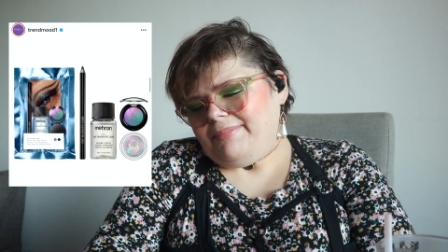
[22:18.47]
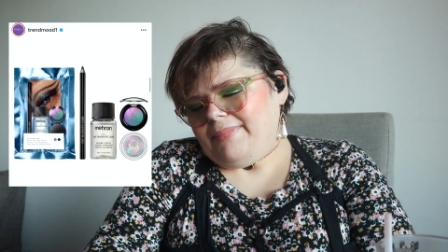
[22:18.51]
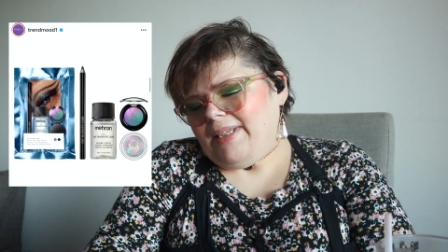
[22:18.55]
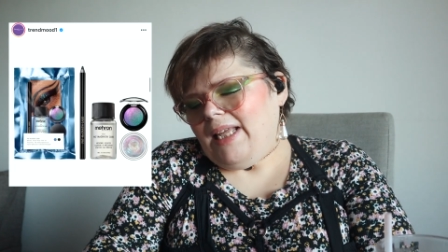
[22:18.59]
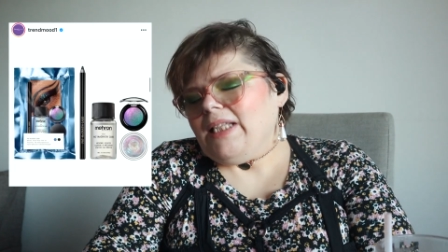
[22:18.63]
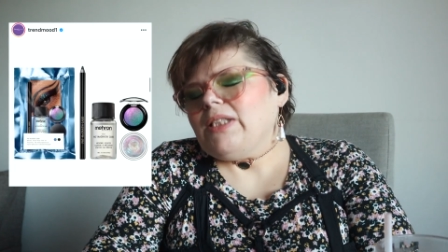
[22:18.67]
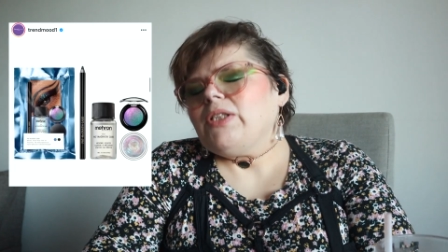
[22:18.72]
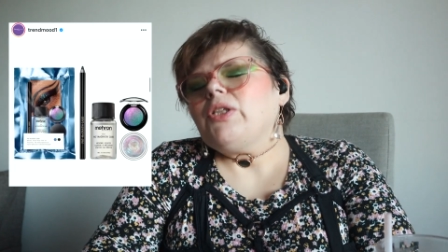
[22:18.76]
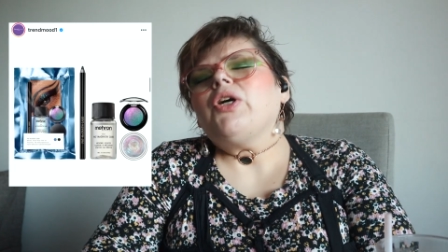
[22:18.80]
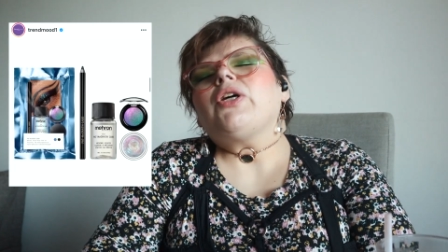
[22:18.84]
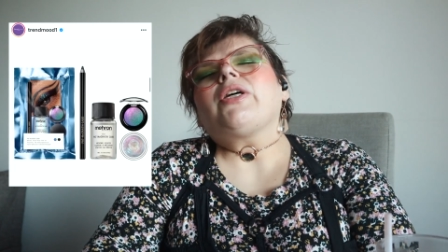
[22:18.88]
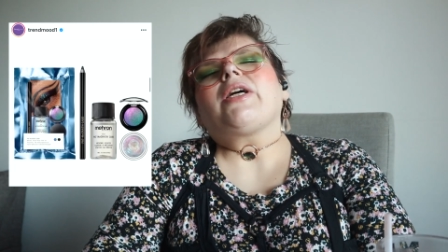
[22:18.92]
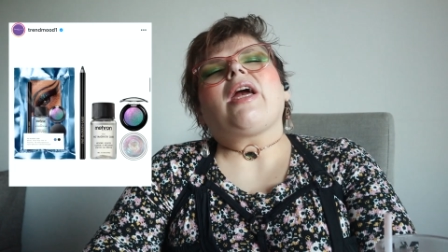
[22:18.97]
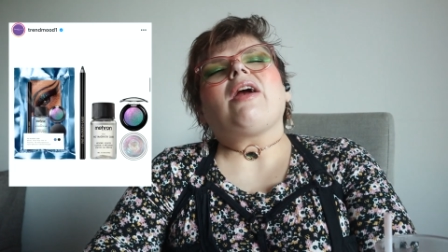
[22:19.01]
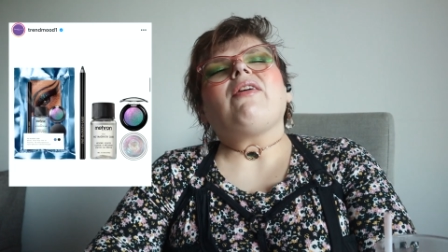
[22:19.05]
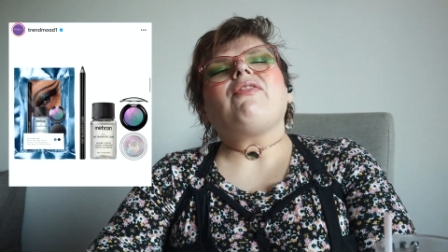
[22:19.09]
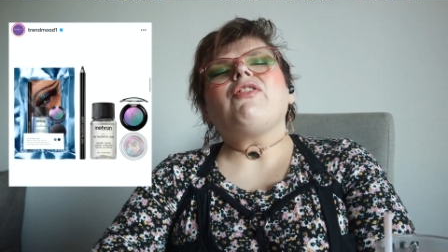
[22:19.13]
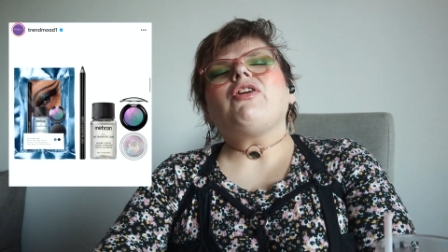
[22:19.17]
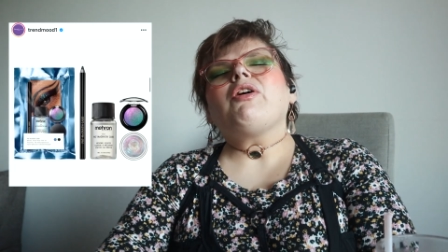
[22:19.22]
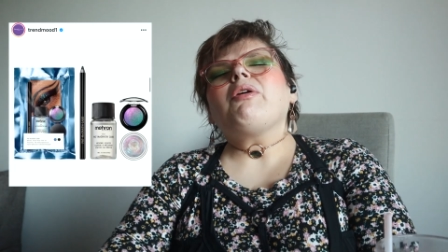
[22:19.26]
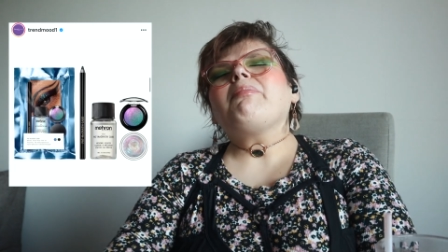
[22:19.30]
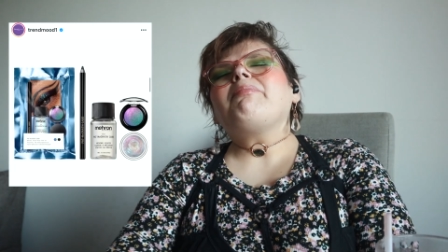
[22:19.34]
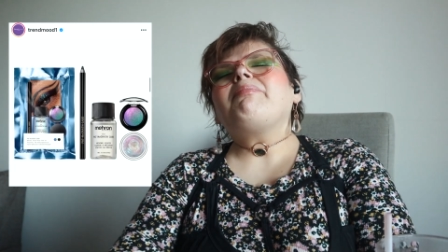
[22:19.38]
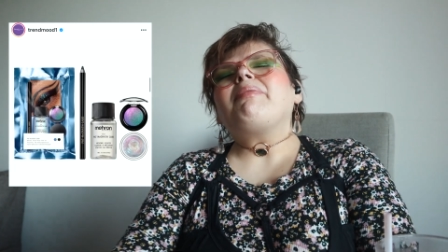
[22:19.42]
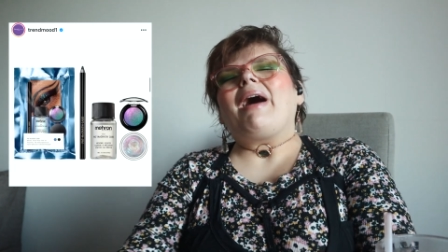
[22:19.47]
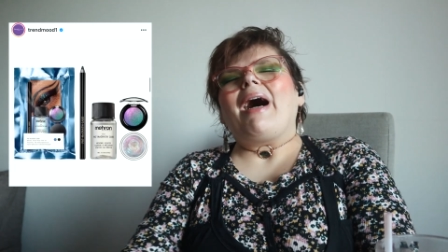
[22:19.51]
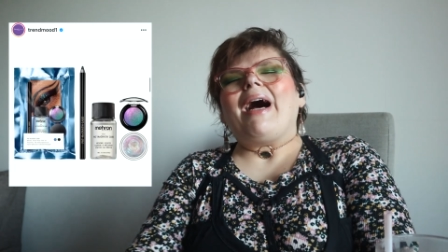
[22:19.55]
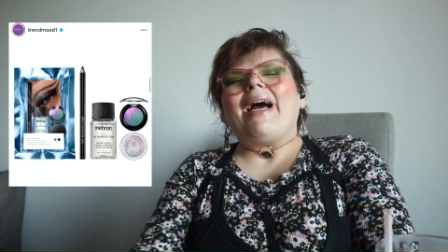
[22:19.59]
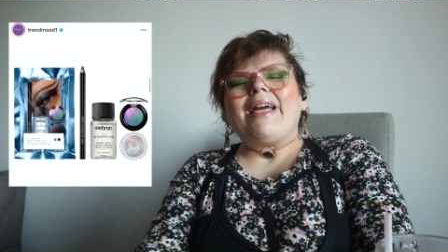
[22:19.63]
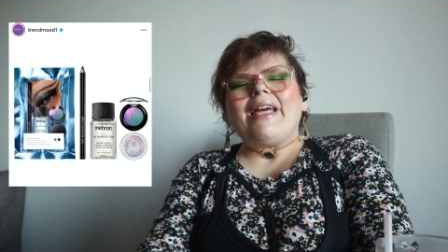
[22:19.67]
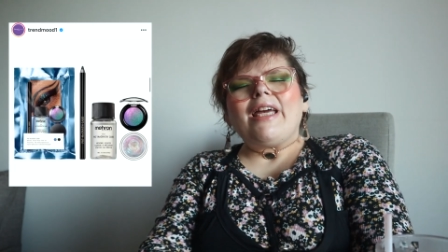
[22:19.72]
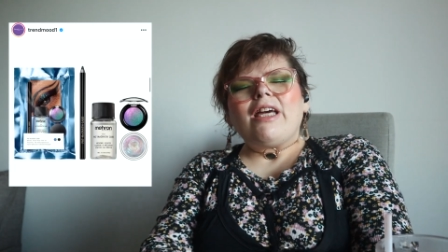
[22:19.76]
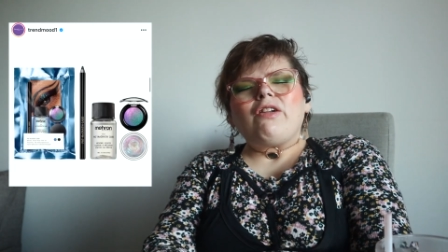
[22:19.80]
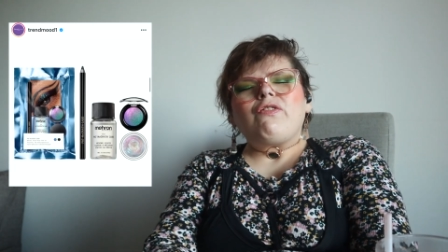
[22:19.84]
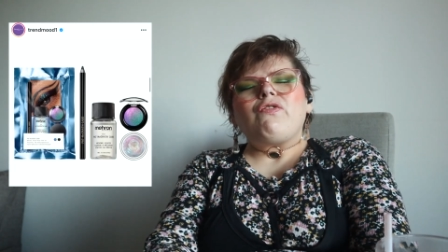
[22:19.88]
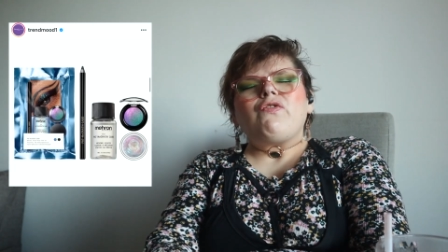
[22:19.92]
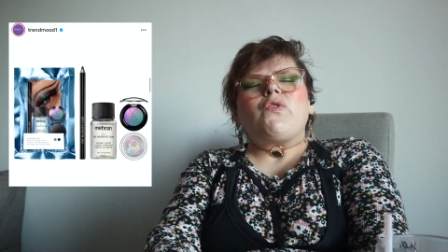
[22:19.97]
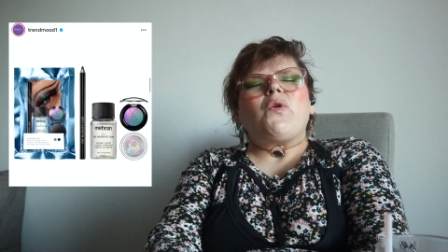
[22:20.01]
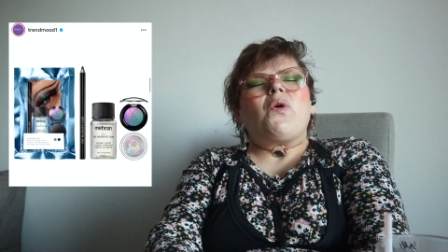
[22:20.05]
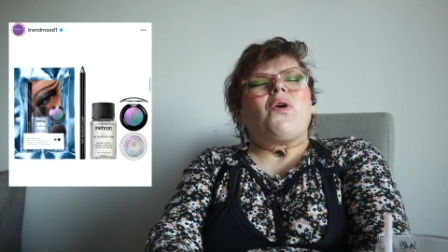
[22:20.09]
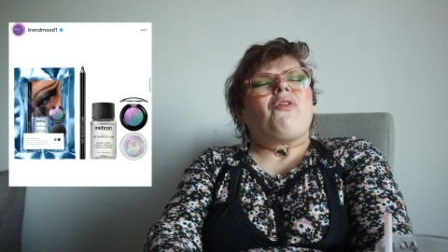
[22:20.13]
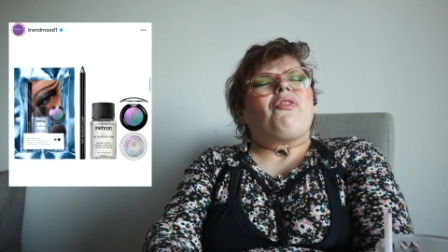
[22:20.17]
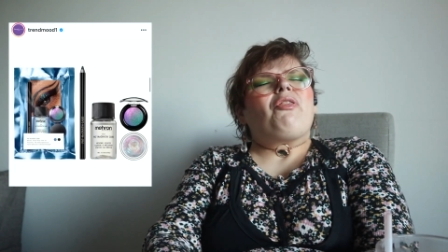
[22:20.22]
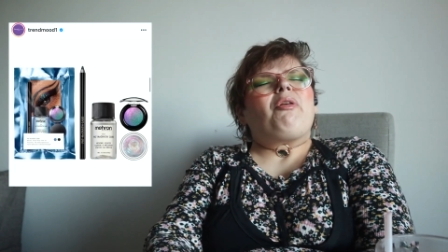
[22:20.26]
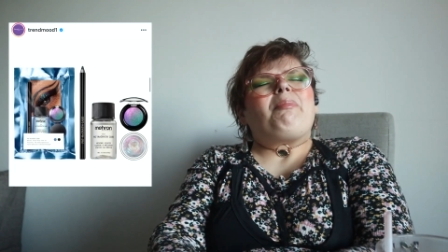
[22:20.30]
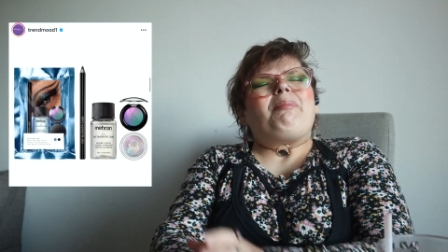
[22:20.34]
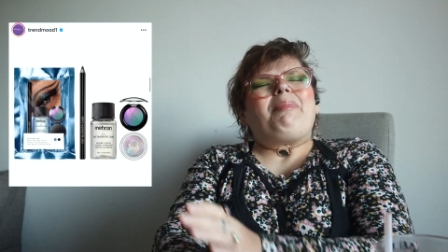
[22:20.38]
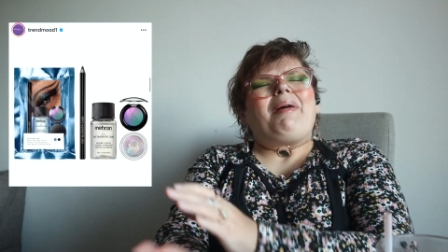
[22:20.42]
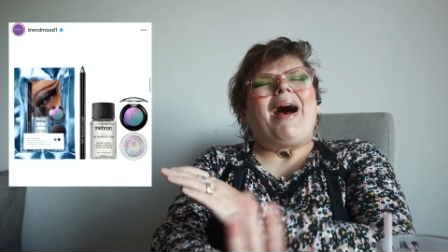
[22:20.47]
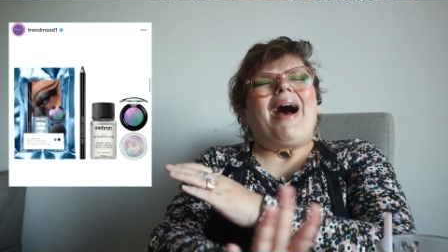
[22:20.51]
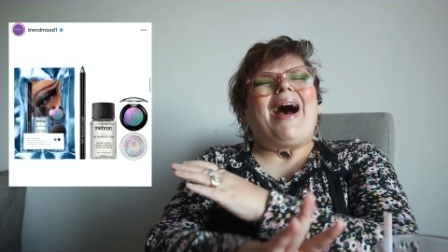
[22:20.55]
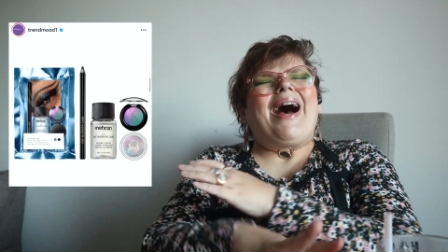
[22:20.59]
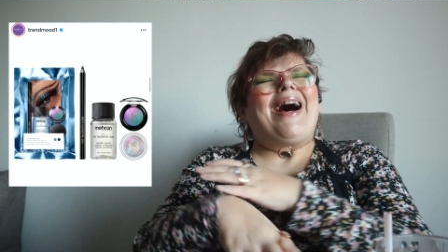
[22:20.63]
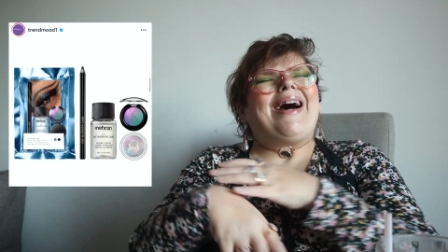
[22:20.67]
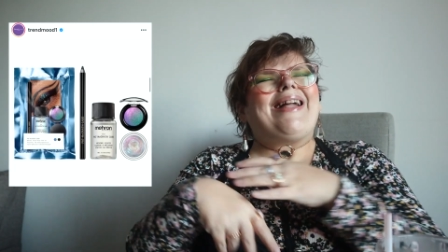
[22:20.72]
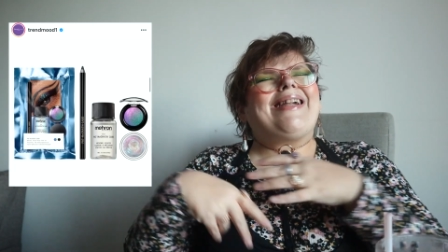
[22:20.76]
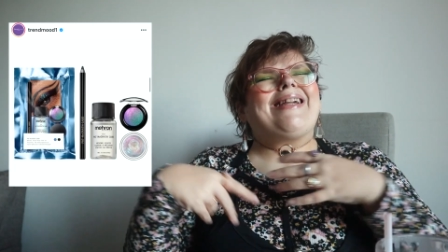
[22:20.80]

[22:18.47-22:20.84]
Look, if you're buying it for the Pat